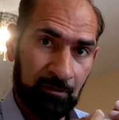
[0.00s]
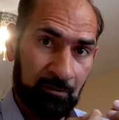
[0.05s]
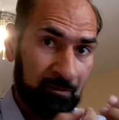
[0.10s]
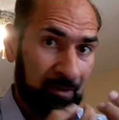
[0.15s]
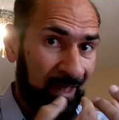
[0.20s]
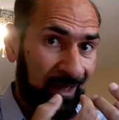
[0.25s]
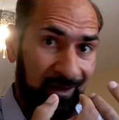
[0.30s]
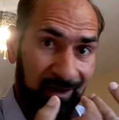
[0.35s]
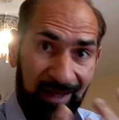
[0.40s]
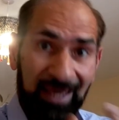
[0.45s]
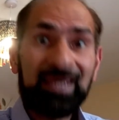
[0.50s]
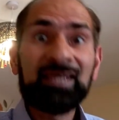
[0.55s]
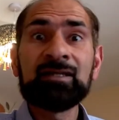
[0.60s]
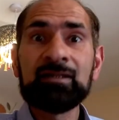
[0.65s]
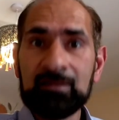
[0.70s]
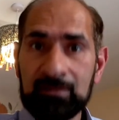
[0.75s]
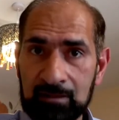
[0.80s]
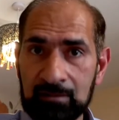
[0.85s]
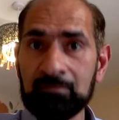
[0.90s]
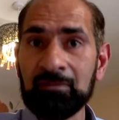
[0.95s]
like
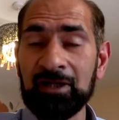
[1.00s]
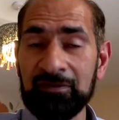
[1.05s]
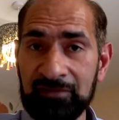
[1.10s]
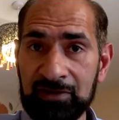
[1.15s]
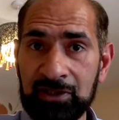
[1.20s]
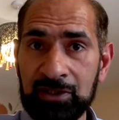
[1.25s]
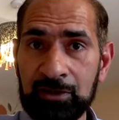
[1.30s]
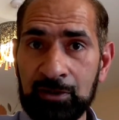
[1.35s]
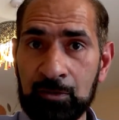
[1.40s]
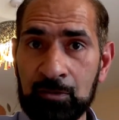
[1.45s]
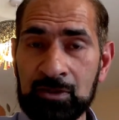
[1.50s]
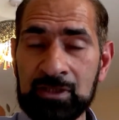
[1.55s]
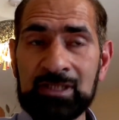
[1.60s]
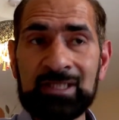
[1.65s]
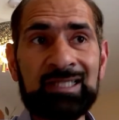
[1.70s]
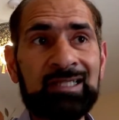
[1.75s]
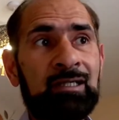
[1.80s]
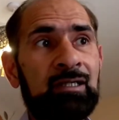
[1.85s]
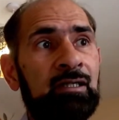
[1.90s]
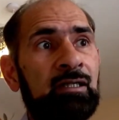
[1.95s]
my videos,
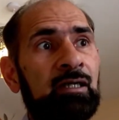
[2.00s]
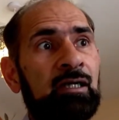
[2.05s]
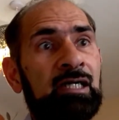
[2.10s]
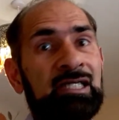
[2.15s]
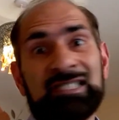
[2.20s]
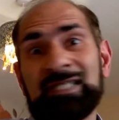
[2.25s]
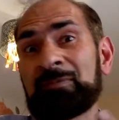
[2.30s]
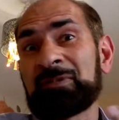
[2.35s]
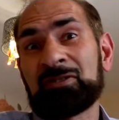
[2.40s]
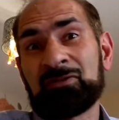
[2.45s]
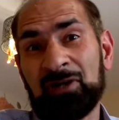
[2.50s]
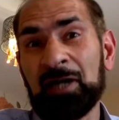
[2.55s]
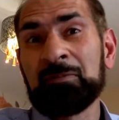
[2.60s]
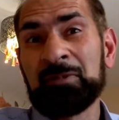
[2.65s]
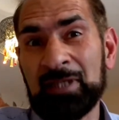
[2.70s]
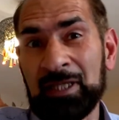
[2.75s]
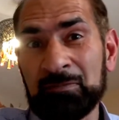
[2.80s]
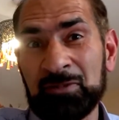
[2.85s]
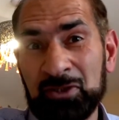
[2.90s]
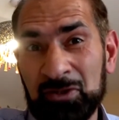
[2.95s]
subscribe to
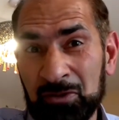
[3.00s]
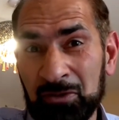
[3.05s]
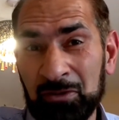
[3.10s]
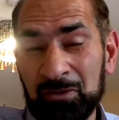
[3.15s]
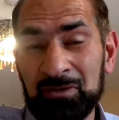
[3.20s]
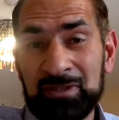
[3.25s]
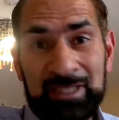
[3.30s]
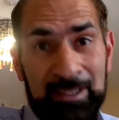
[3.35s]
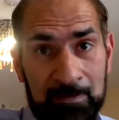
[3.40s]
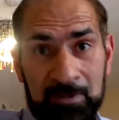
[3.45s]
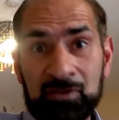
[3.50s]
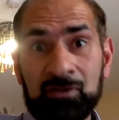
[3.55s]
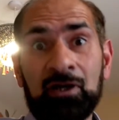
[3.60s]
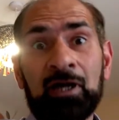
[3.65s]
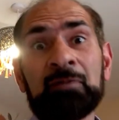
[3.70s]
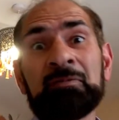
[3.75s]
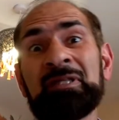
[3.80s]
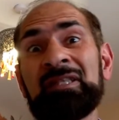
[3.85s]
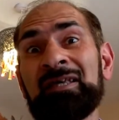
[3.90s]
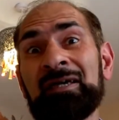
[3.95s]
them, sure,
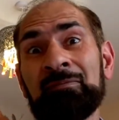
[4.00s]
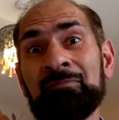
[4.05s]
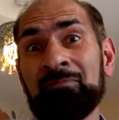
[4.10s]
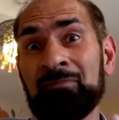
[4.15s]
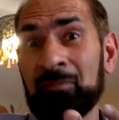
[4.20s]
subscribe to them,